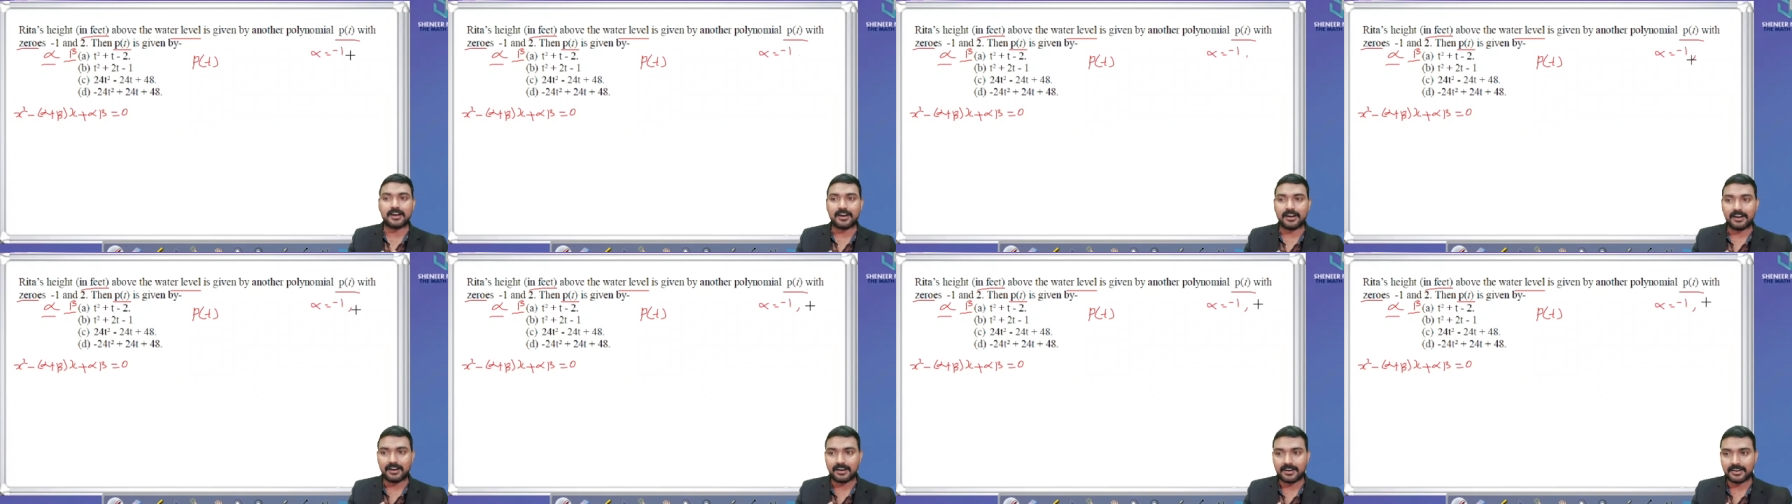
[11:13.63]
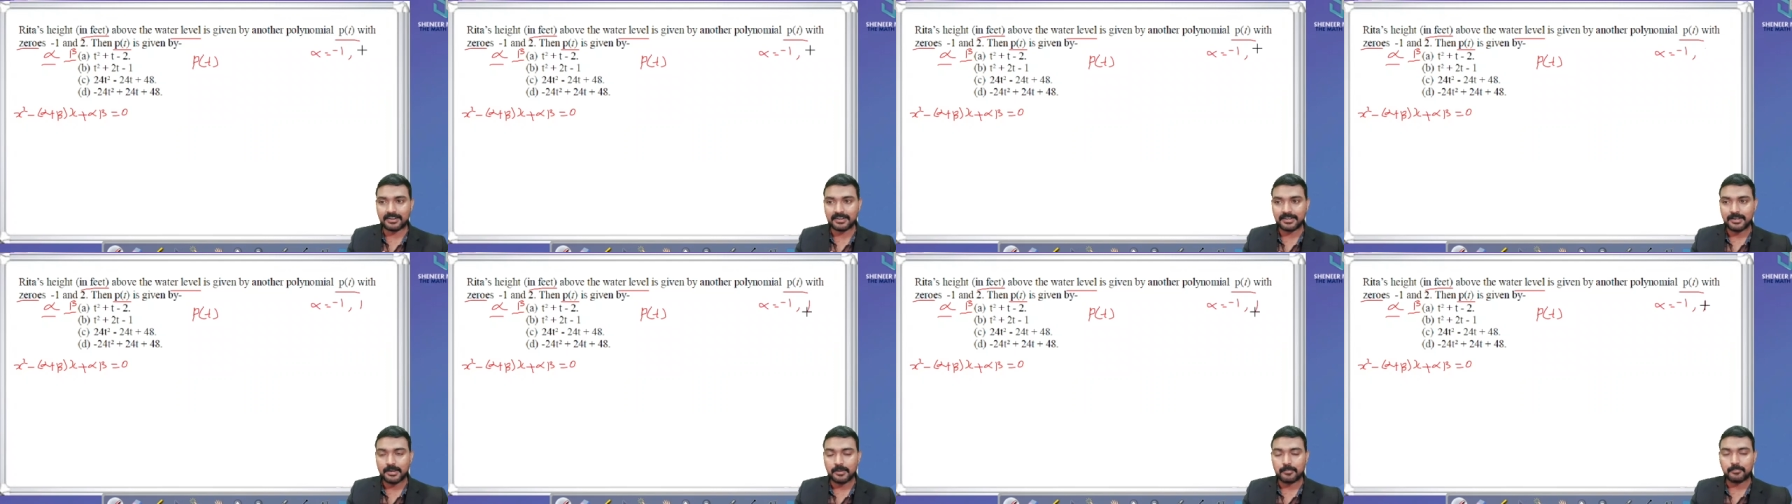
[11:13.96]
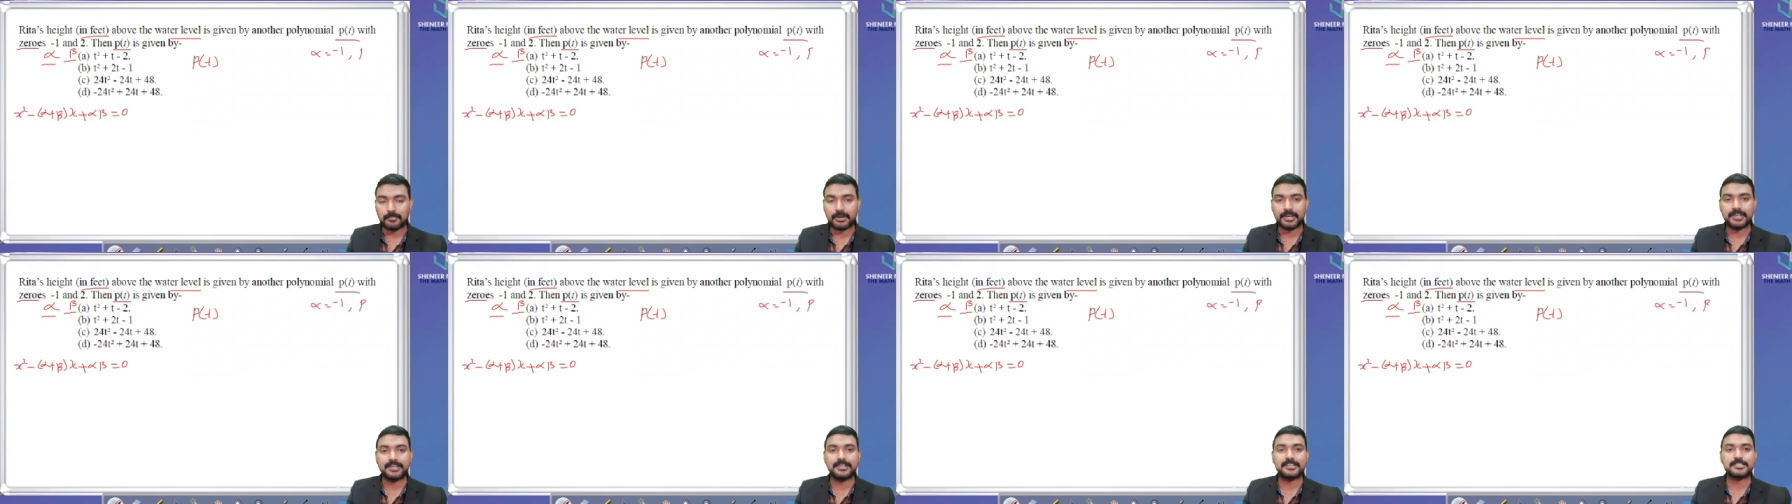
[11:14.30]
are
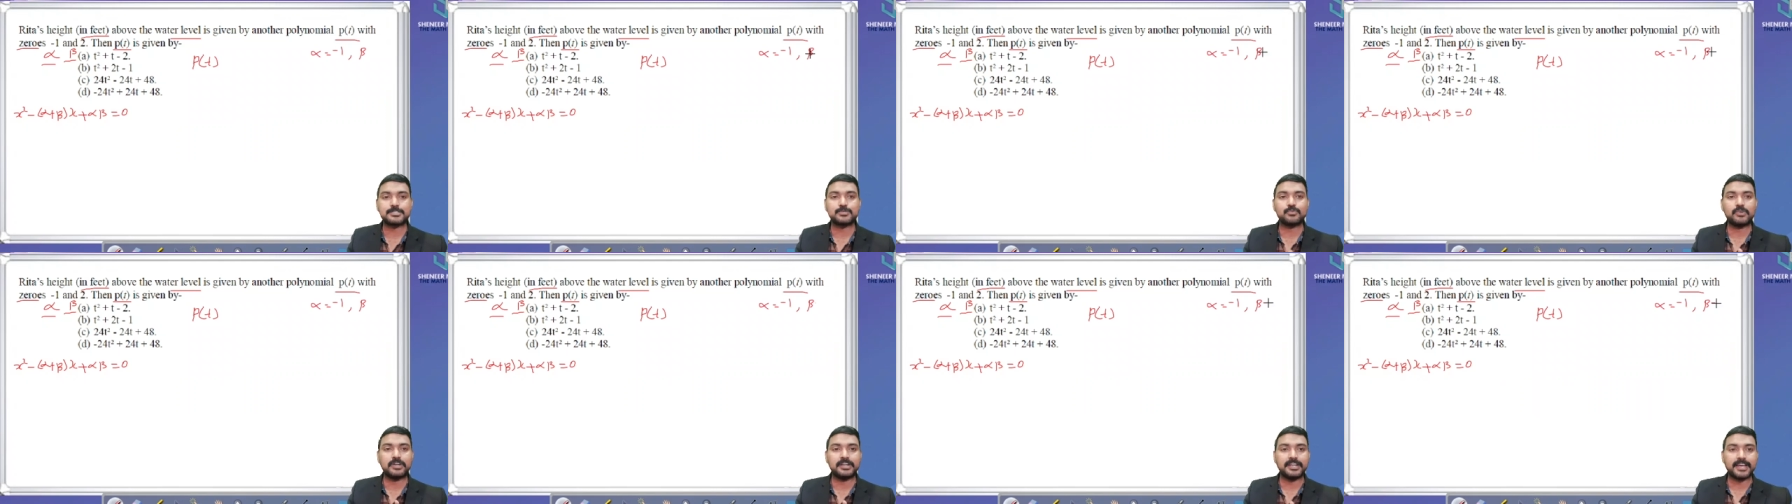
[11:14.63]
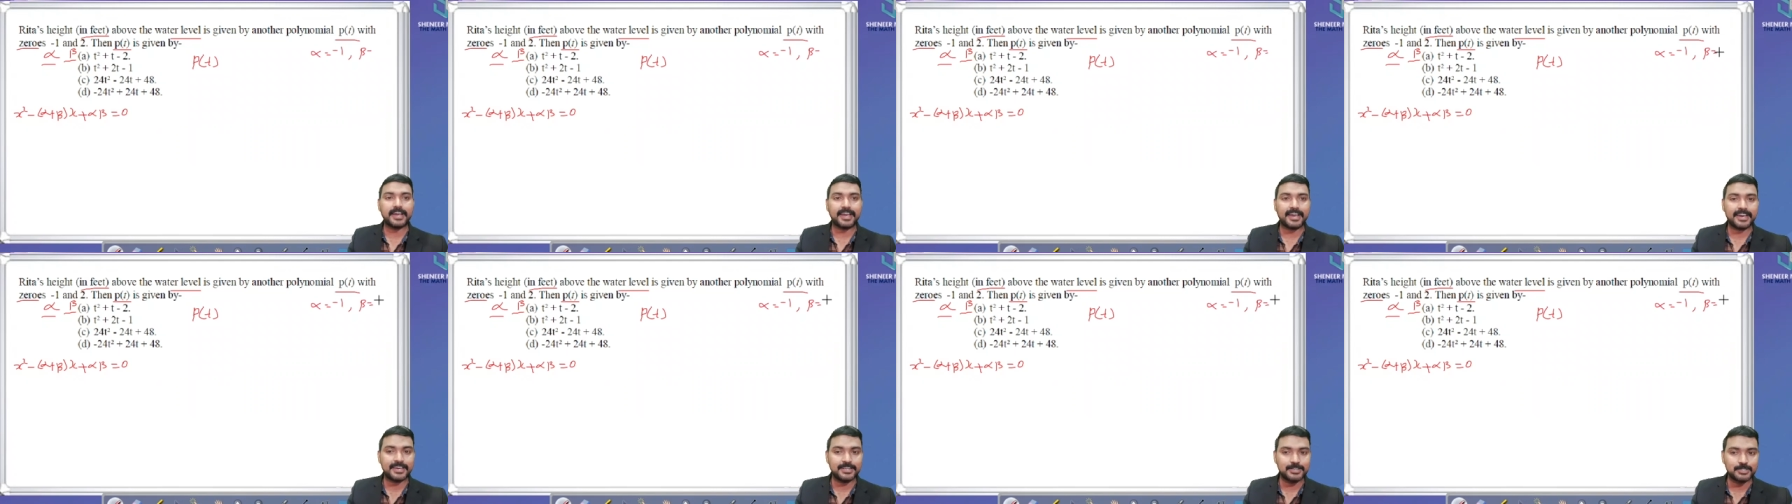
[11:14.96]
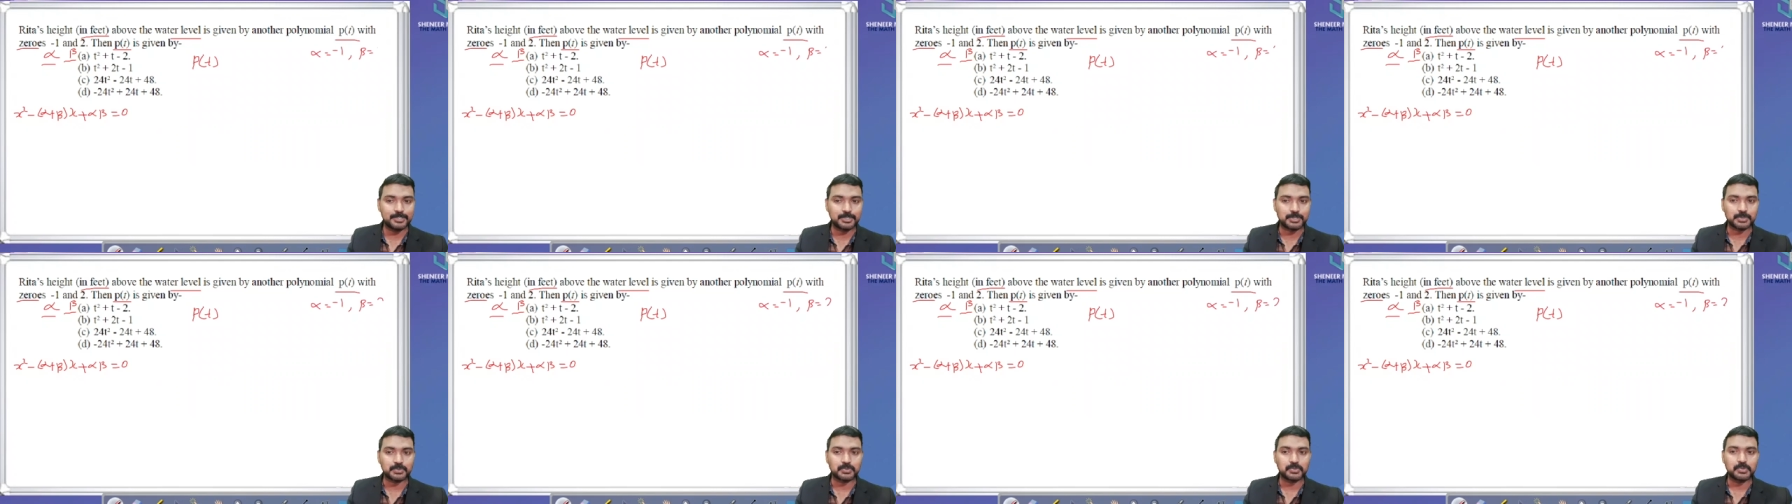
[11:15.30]
minus 1
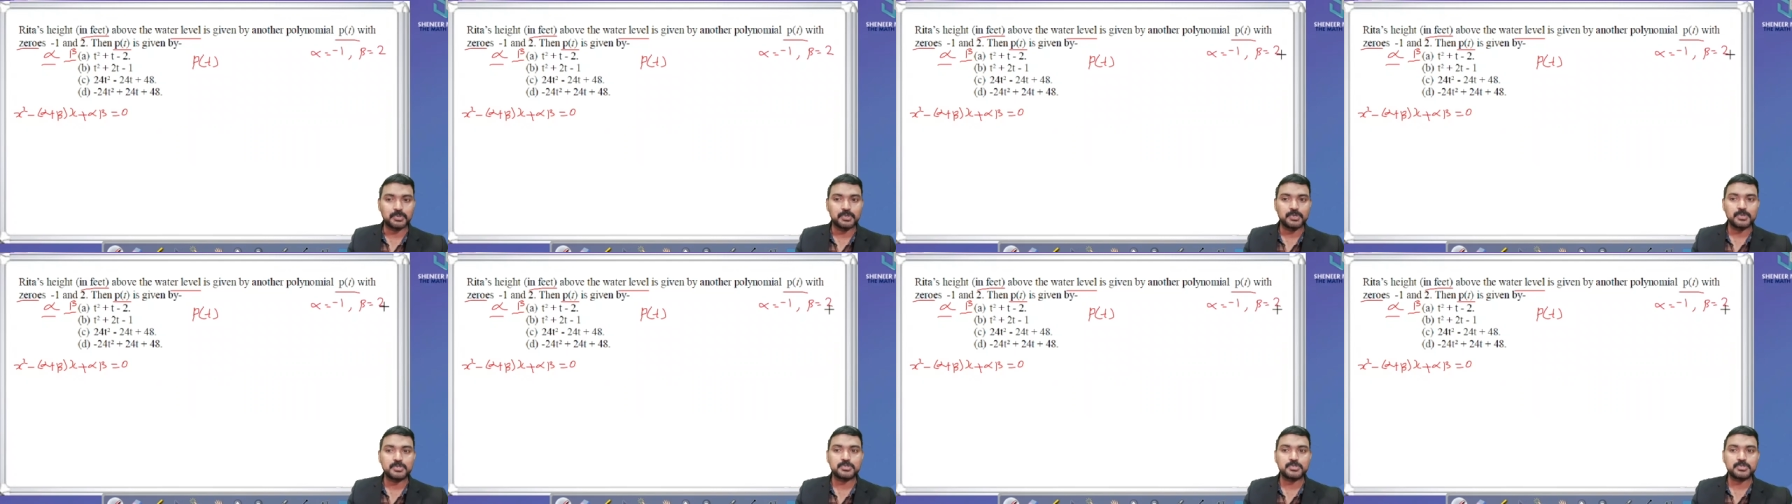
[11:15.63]
and 2.